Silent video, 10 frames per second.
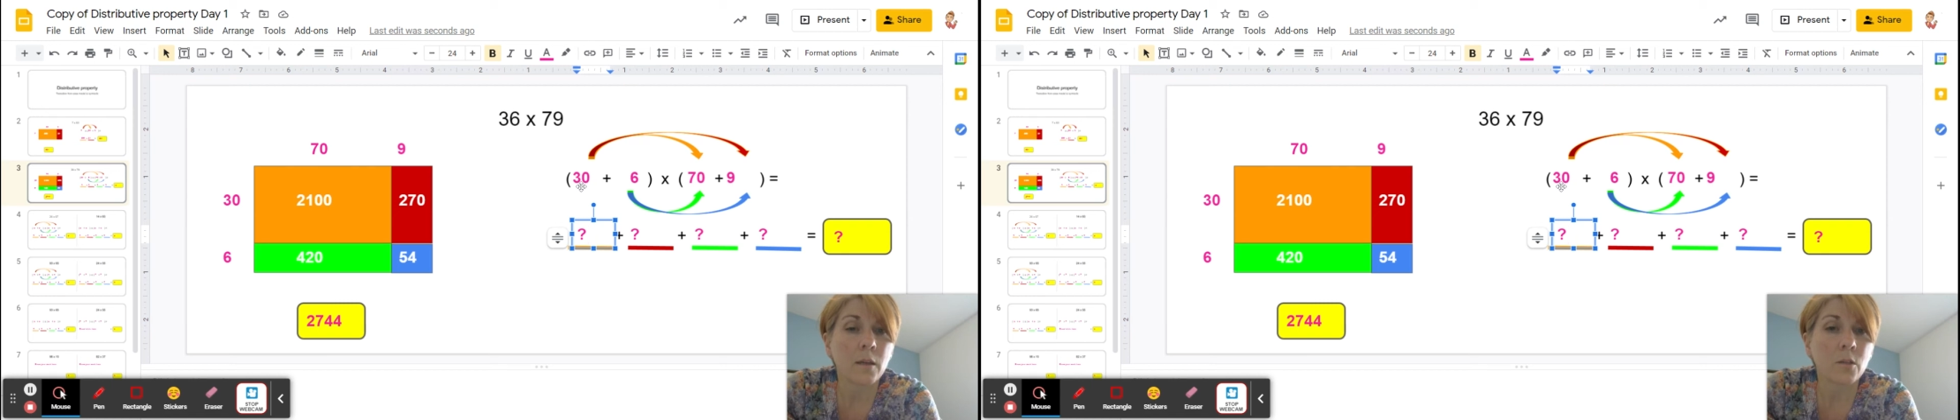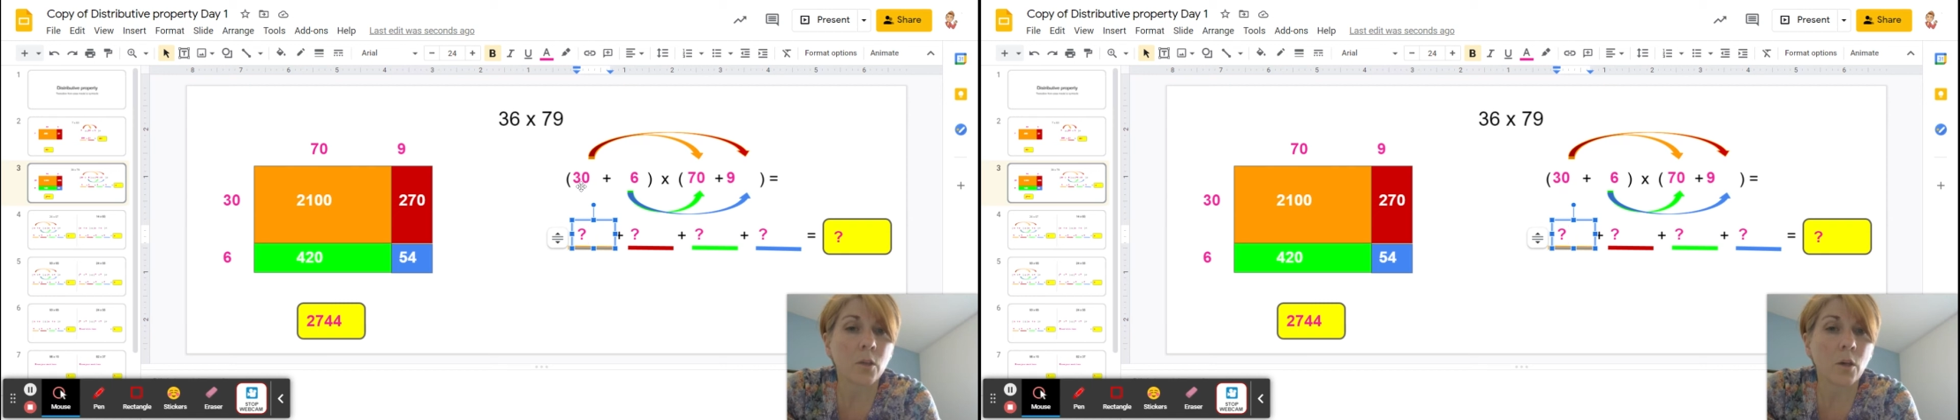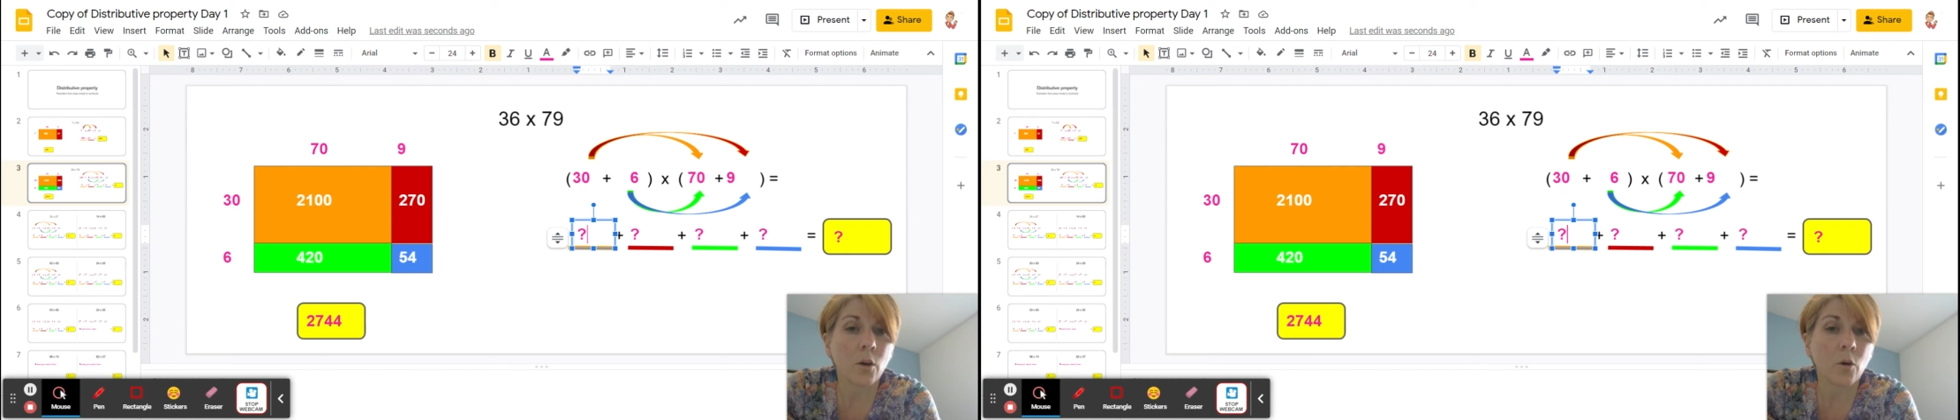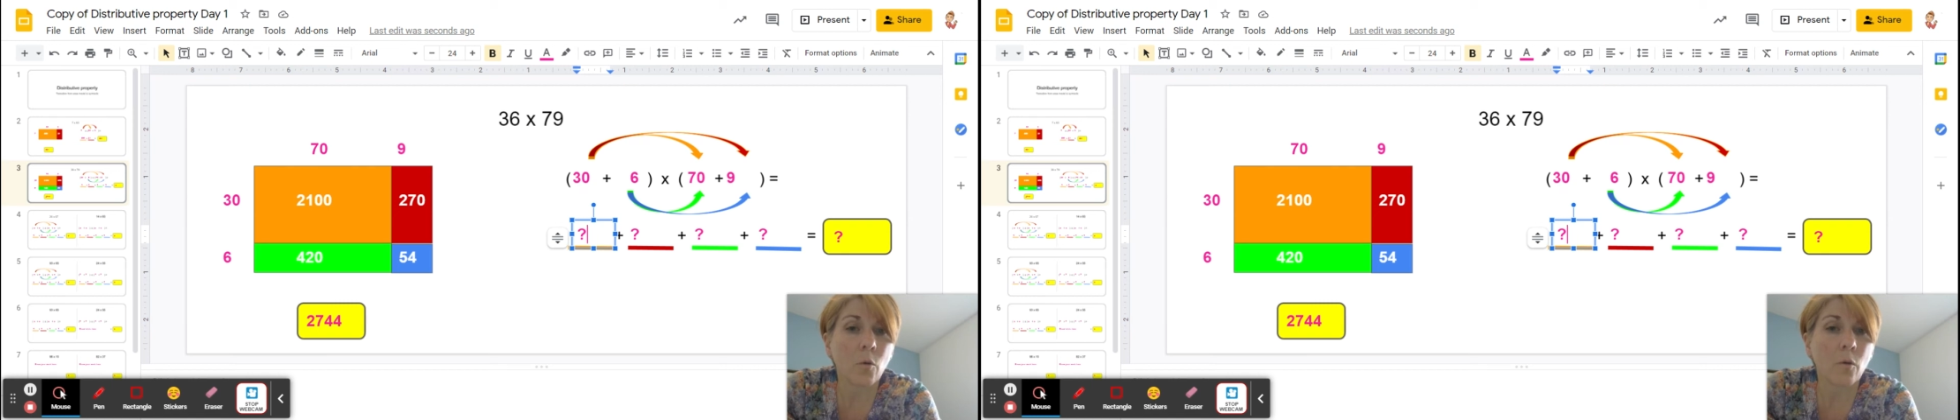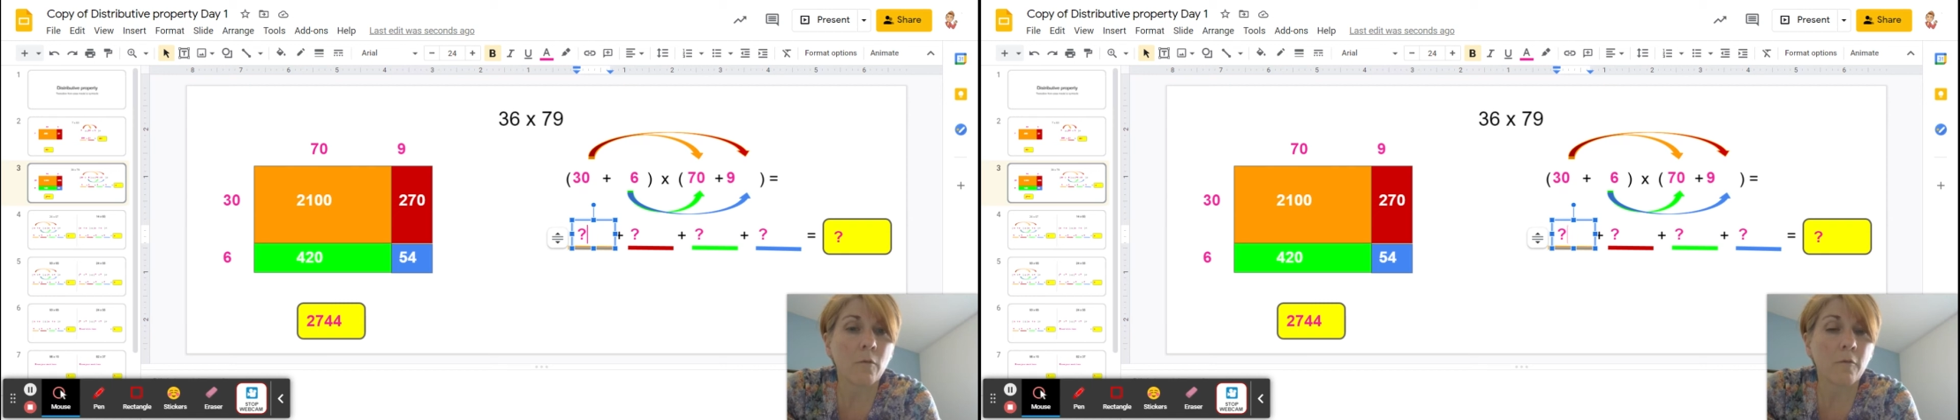to
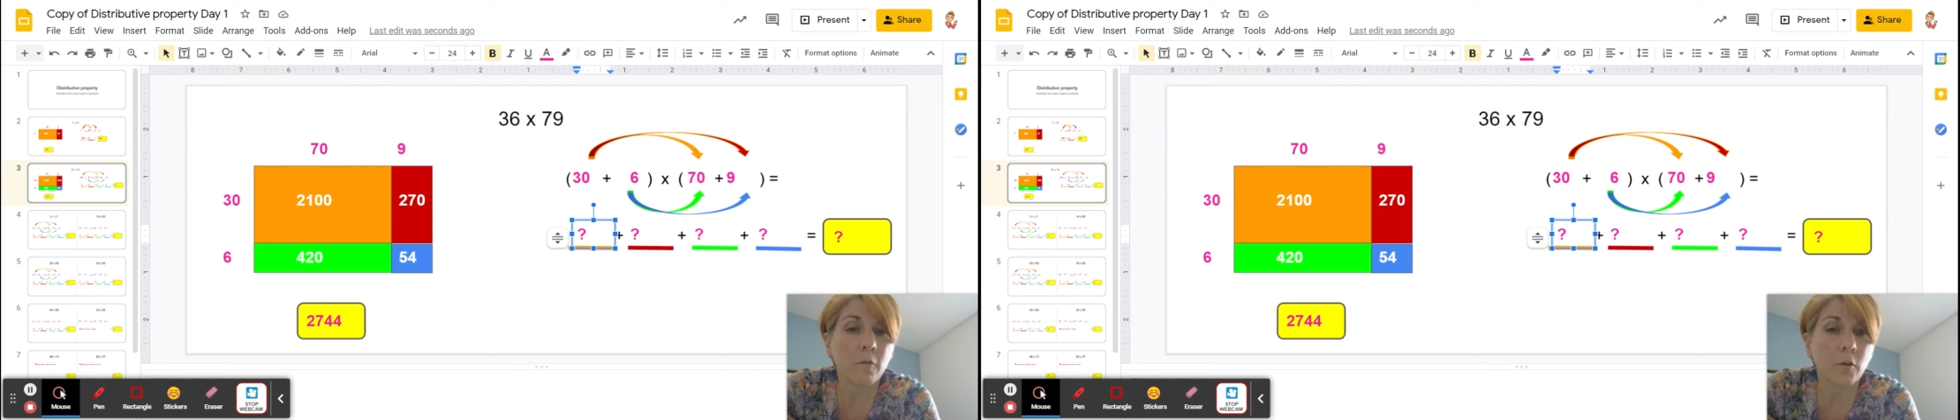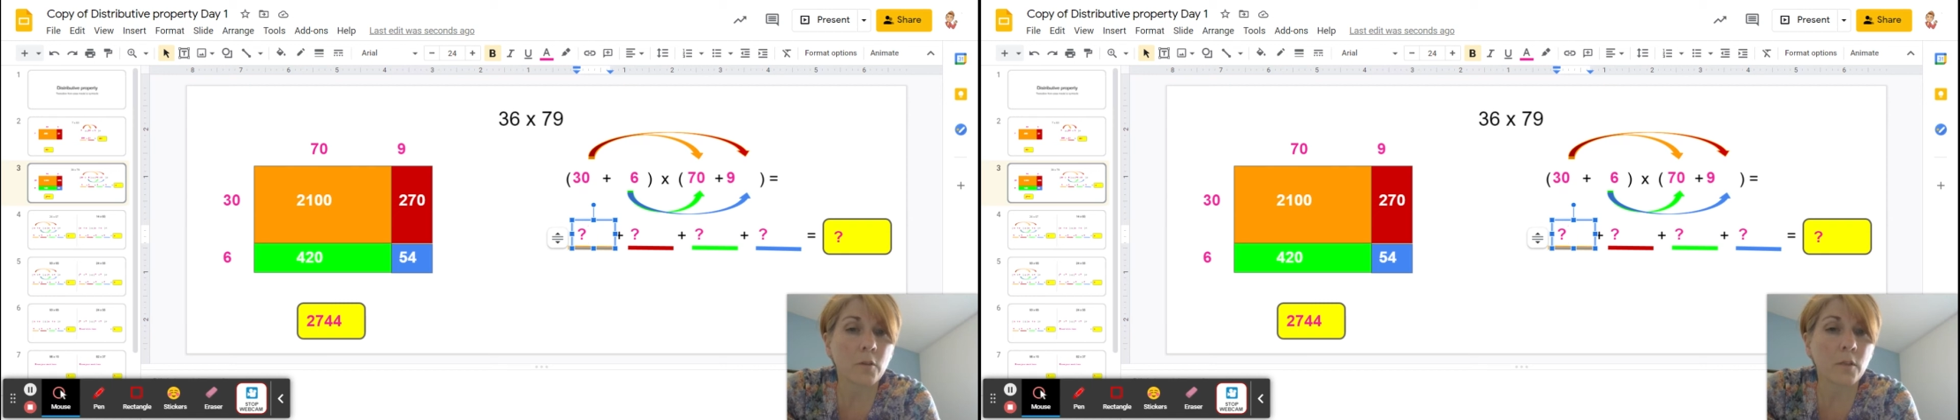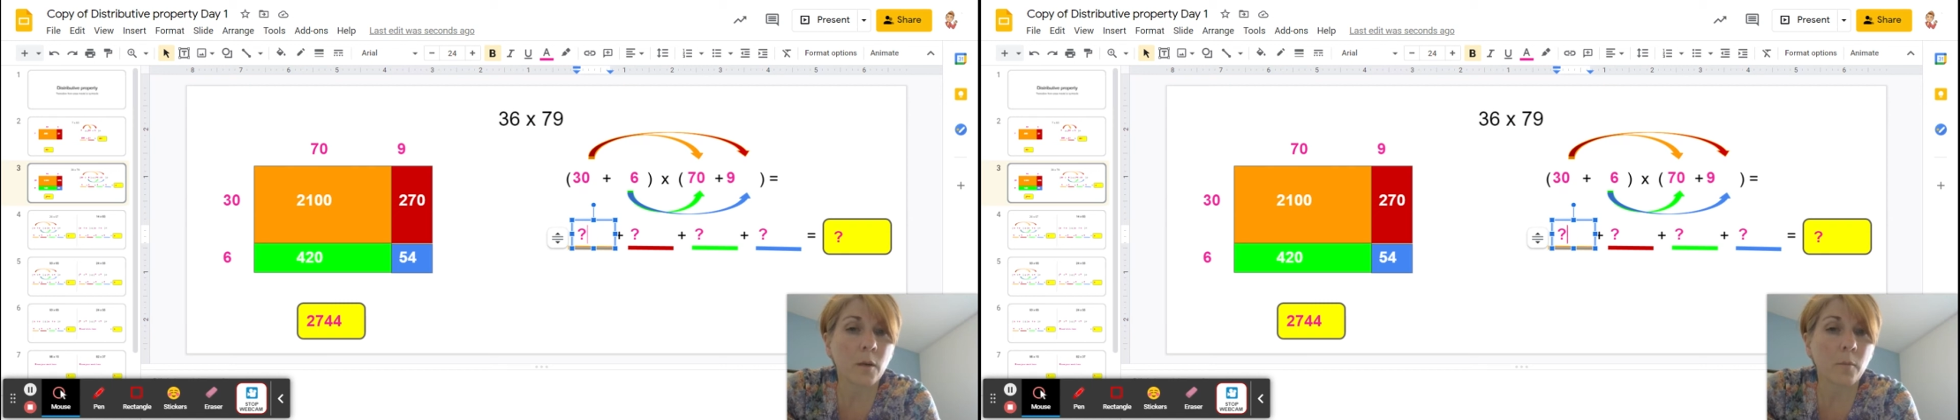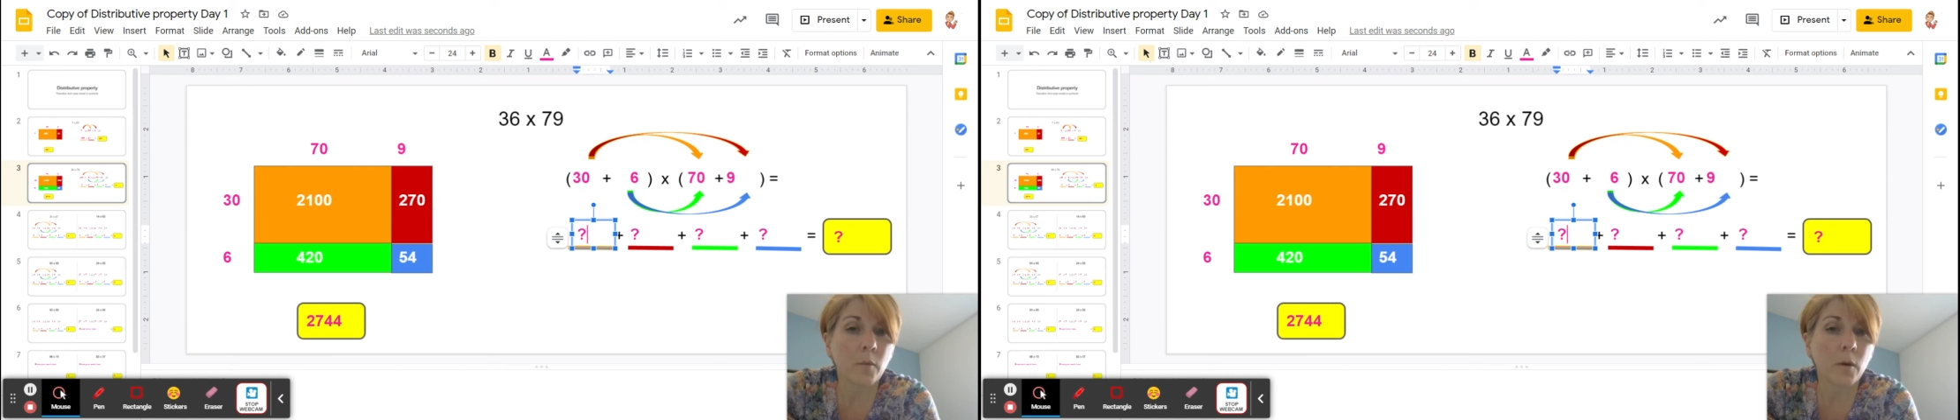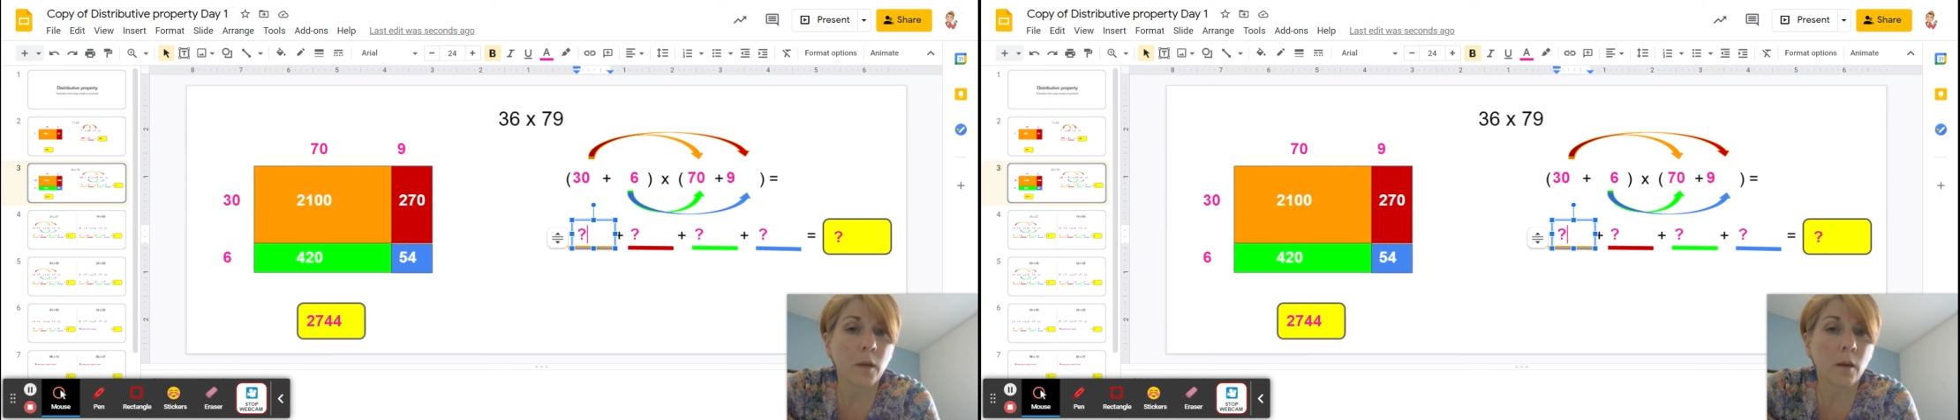go first
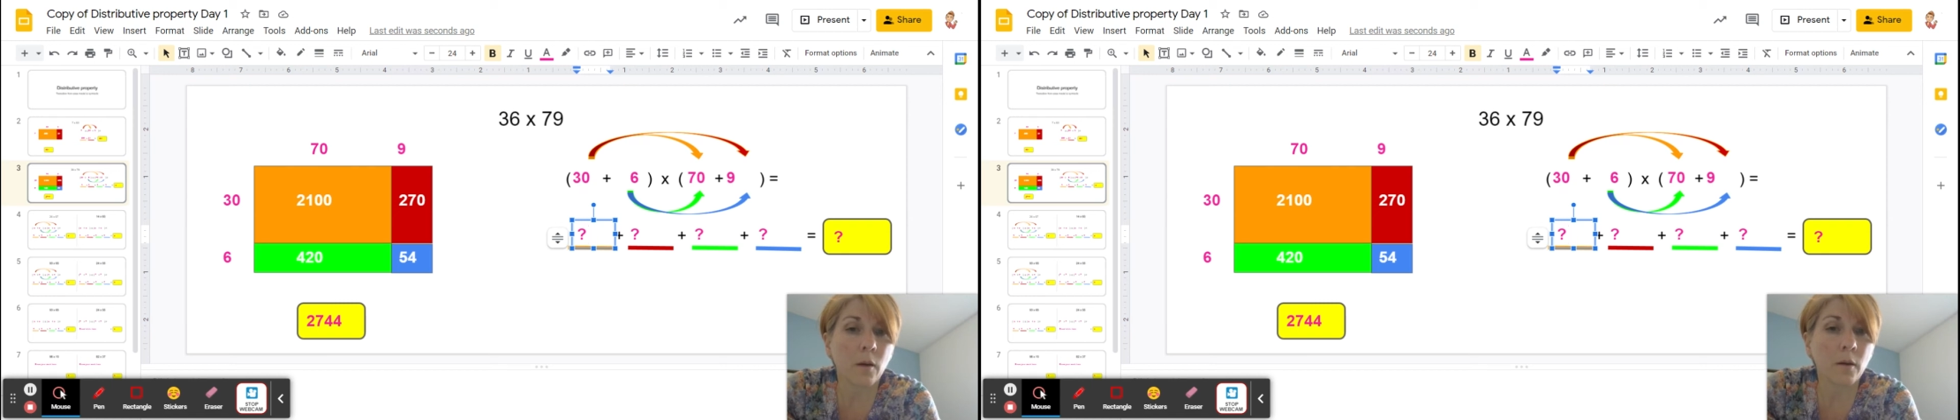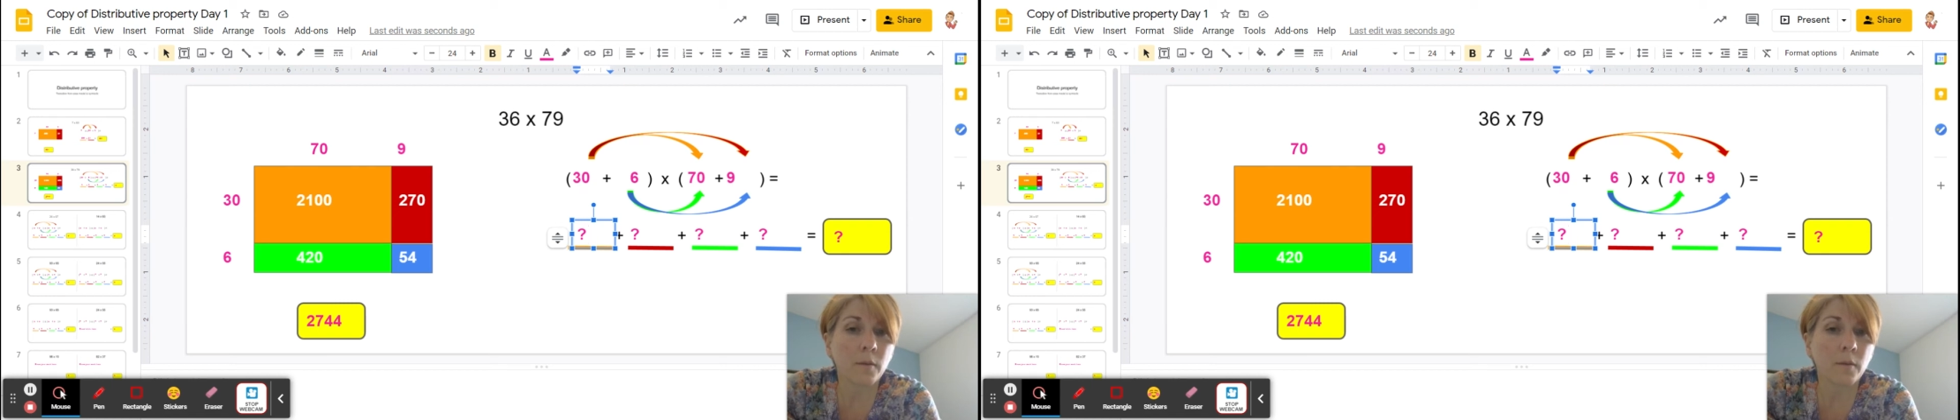number here